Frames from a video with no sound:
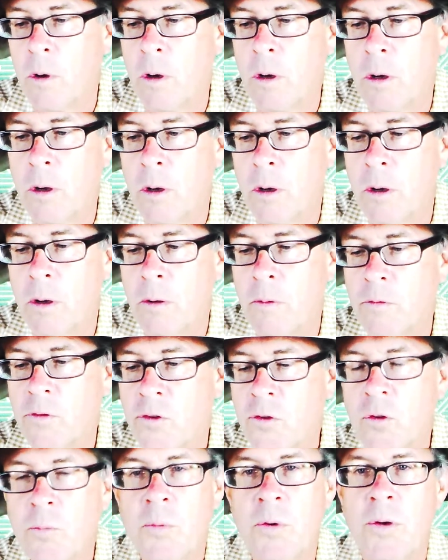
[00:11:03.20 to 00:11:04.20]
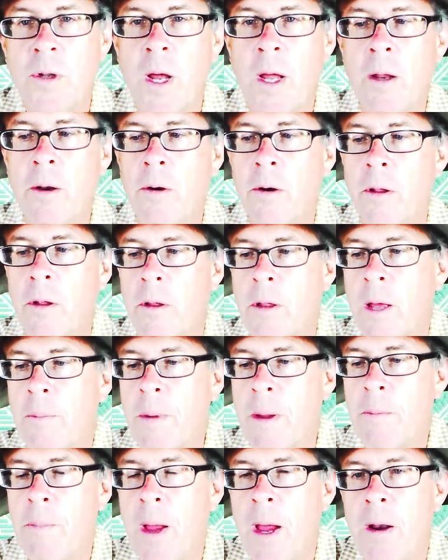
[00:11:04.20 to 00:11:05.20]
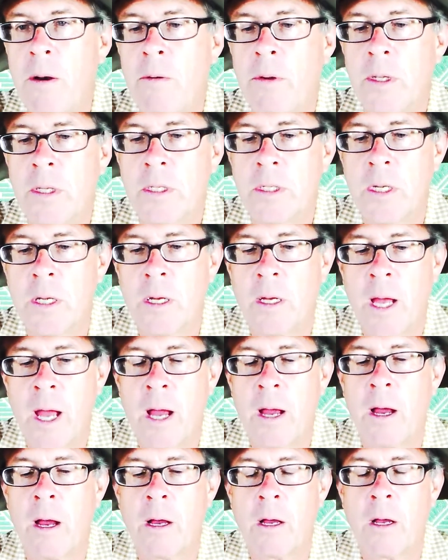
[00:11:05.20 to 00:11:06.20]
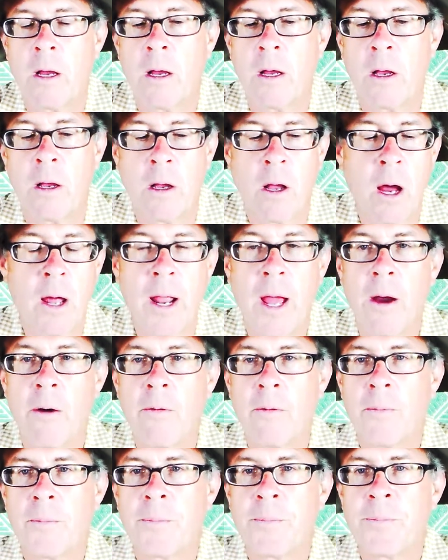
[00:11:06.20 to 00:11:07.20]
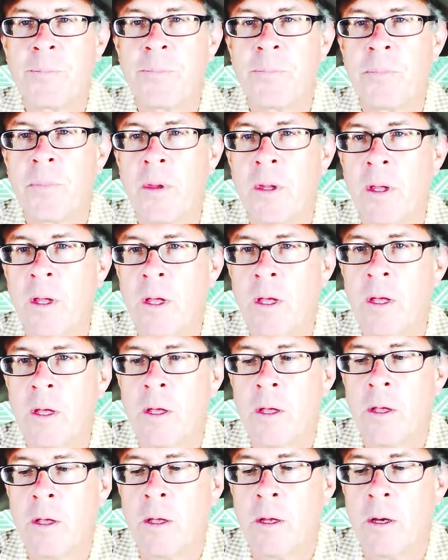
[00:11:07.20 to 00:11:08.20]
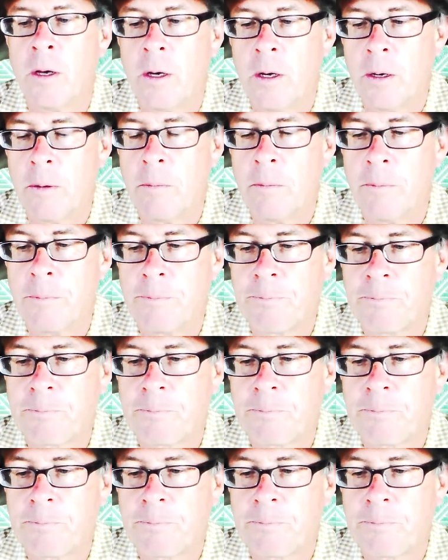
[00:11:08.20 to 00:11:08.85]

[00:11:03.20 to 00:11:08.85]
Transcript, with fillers: uh, super tired. Like my battery's uh, gone out. Um,